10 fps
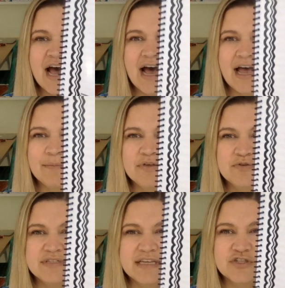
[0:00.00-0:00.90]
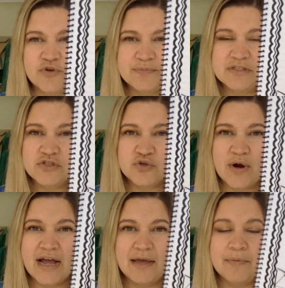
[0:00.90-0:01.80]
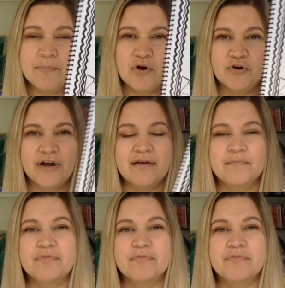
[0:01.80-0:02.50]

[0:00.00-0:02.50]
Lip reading: I'm using Script and Scribe program